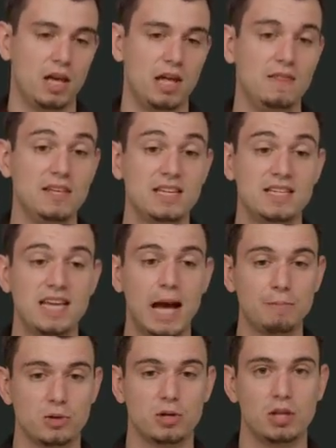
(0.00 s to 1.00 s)
And the
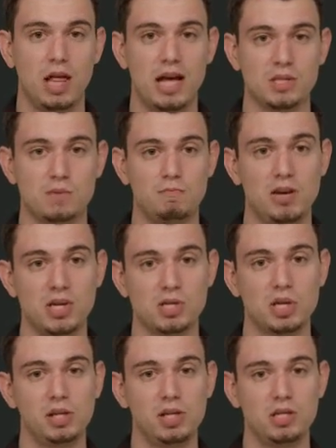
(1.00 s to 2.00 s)
adapter class
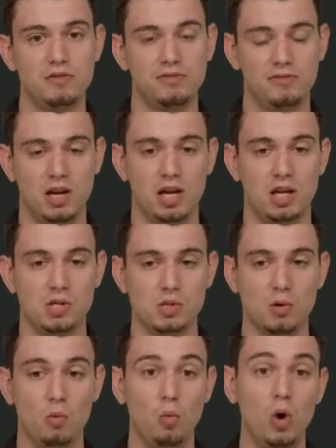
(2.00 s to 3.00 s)
basically
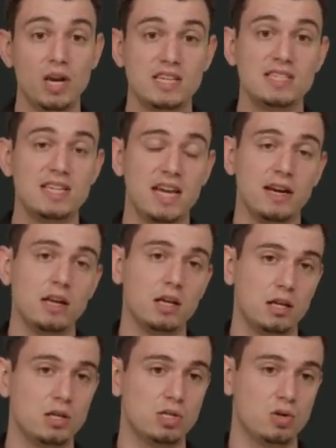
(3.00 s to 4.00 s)
defines what
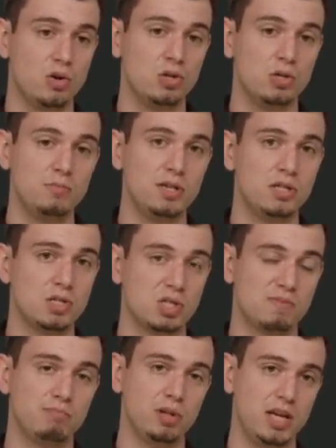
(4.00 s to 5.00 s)
data is going to be
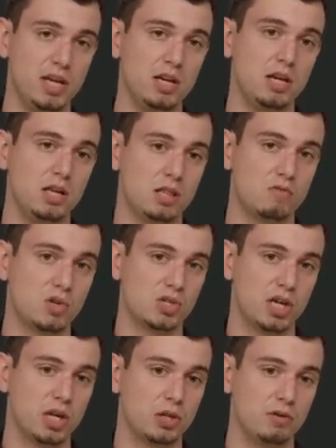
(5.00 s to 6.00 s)
displayed in the
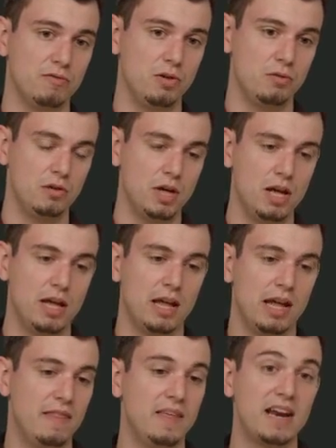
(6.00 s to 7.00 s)
recycler view
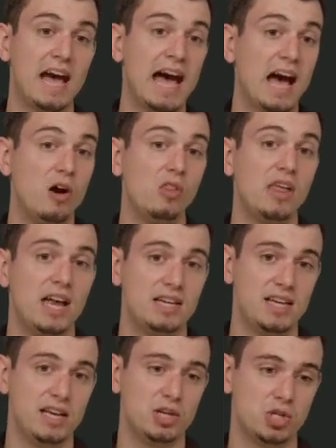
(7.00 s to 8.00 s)
and then how that
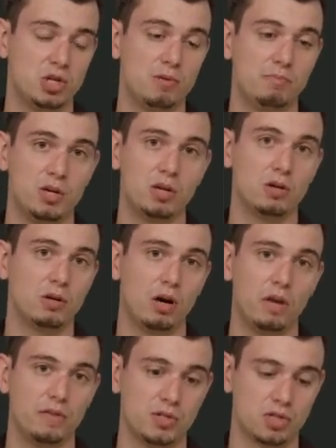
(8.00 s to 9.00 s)
data should appear
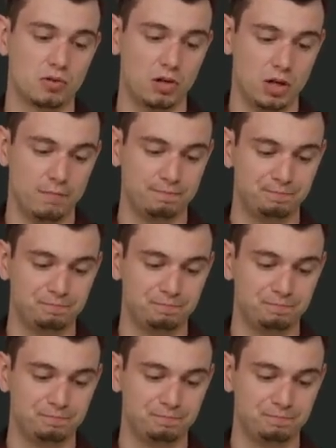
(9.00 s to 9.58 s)
on the screen.